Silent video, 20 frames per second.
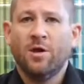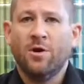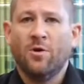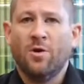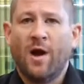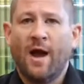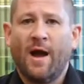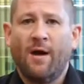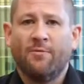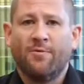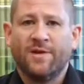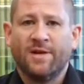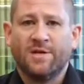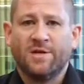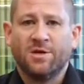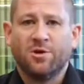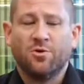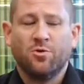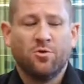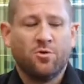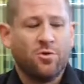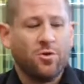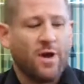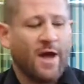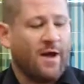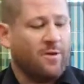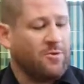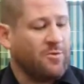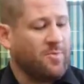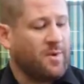how things are going,
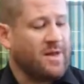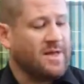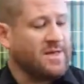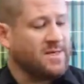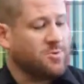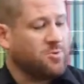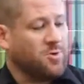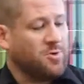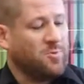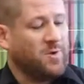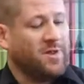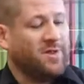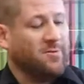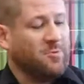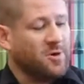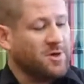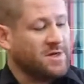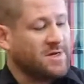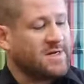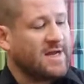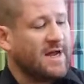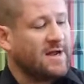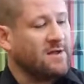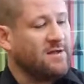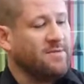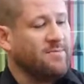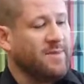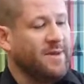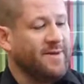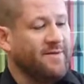how the players whether they want to tackle
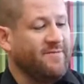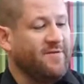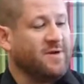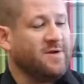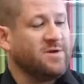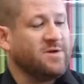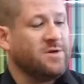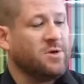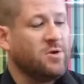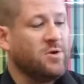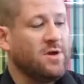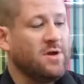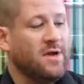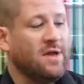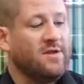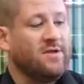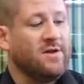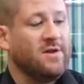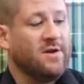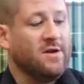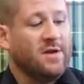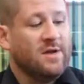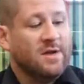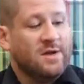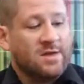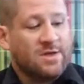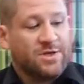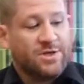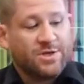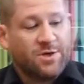the main villains all together.
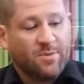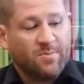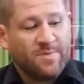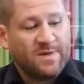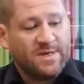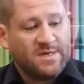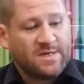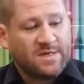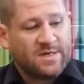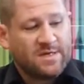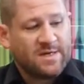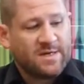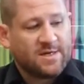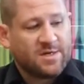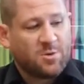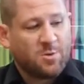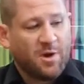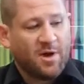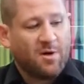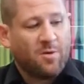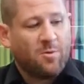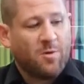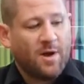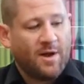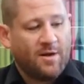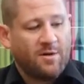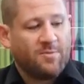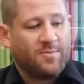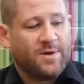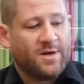Zombies takes quite a
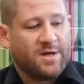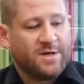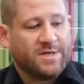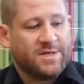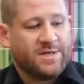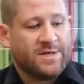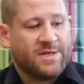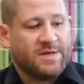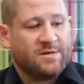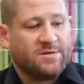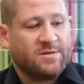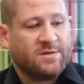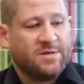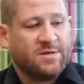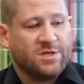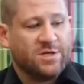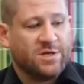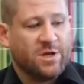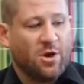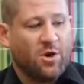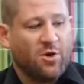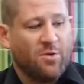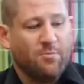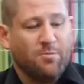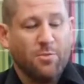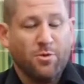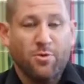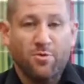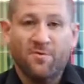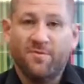while because there's a lot of
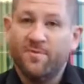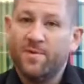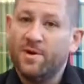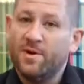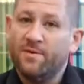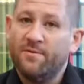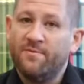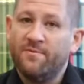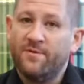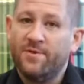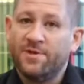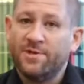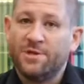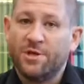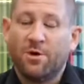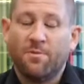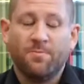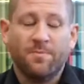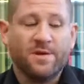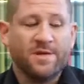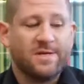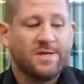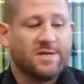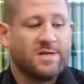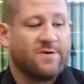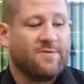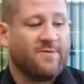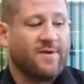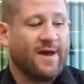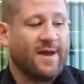movement for the zombies and
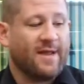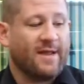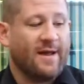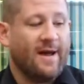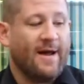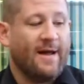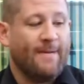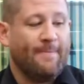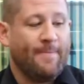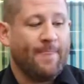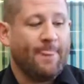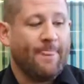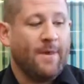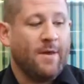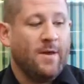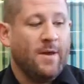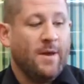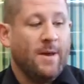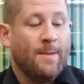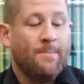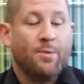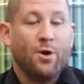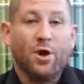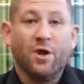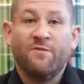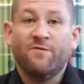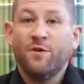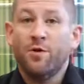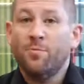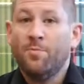stuff like that. But
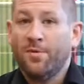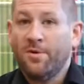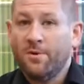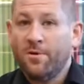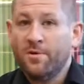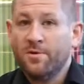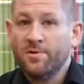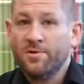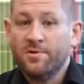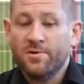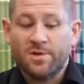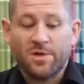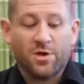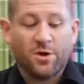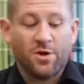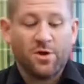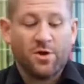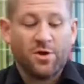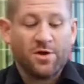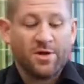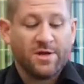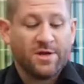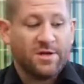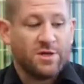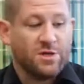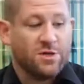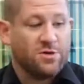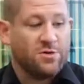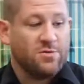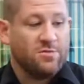if you're bored and you've got nothing to
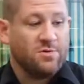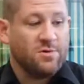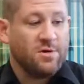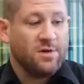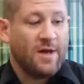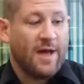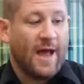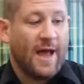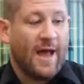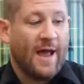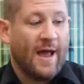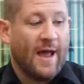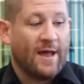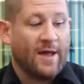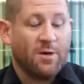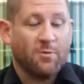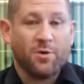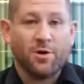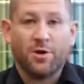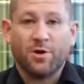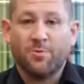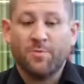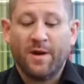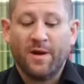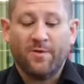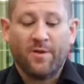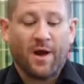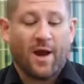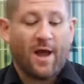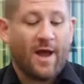do, you want to come
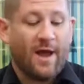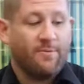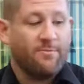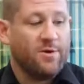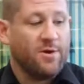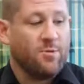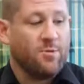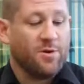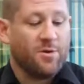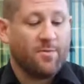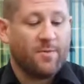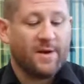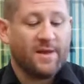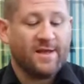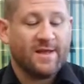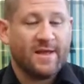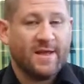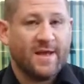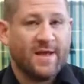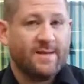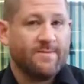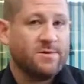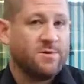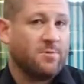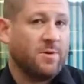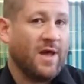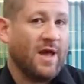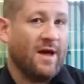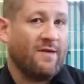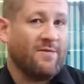down to the library, you want to play the games,
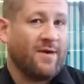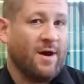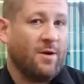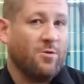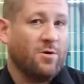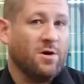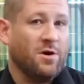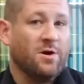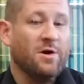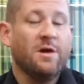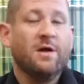we have our